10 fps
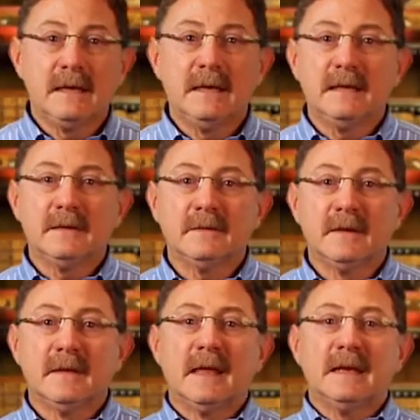
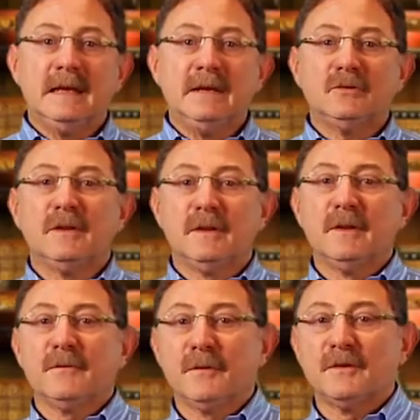is that each of the
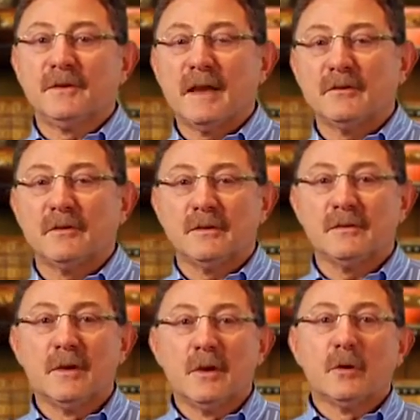different
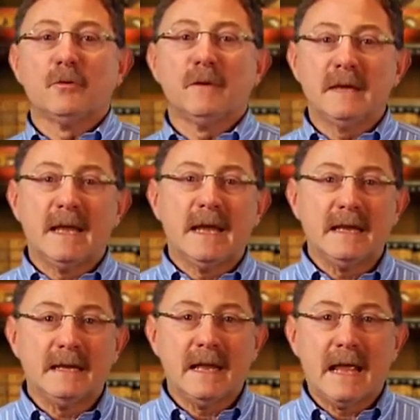sections
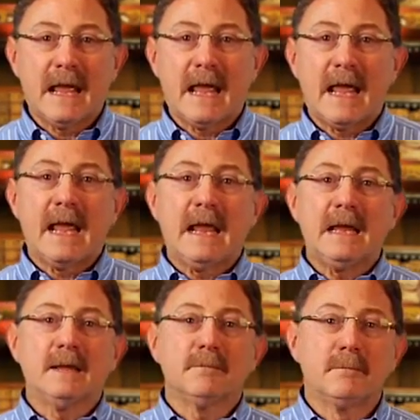create
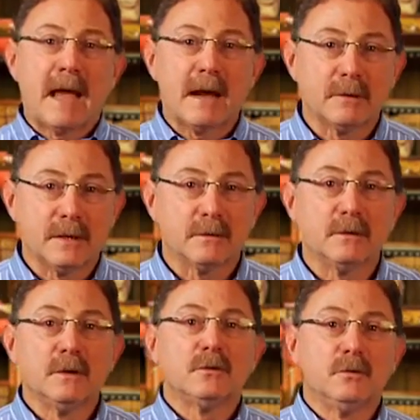a
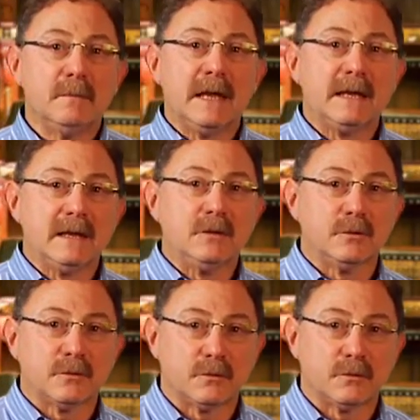barrier to making your